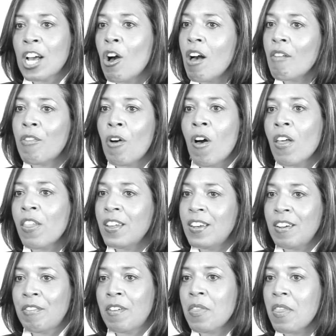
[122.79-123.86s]
off all the
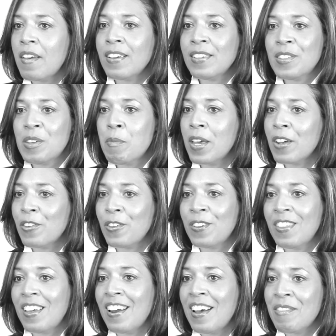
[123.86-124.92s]
different things to make sure
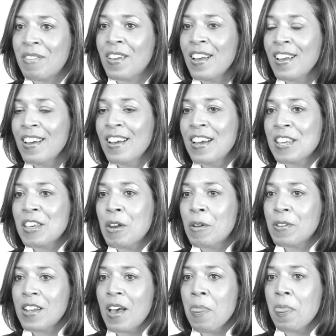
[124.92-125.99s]
that I've,
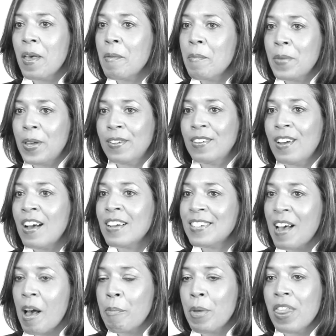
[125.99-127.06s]
done them and on
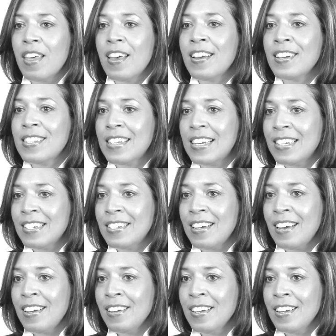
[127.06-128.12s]
top of things. And
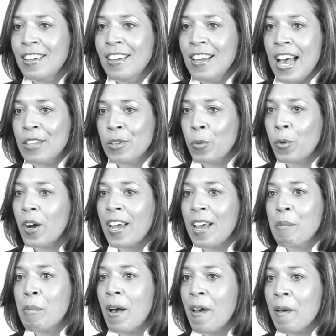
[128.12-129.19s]
as a
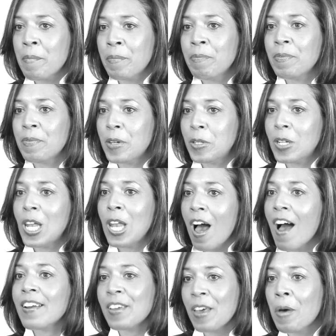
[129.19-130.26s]
working mom, there's a
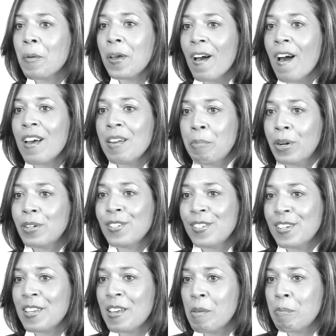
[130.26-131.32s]
lot going on
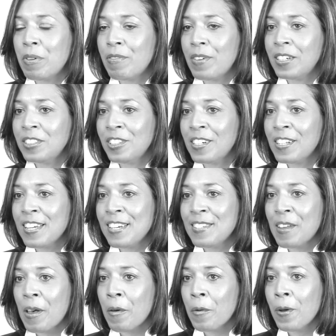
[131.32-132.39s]
personally and professionally,
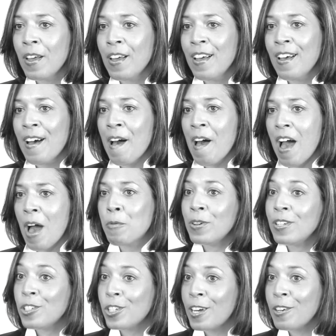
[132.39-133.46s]
so I
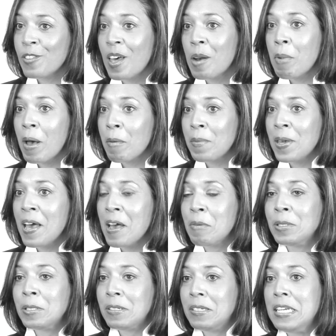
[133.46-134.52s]
wouldn't change that about me. I
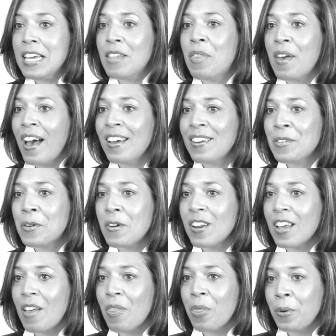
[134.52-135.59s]
almost need that in order to
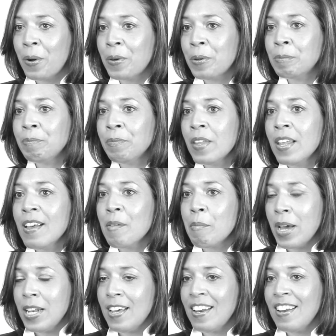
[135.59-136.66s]
get through
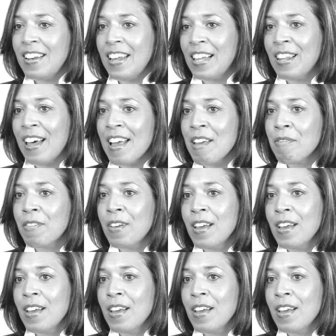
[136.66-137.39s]
my day-to-day life.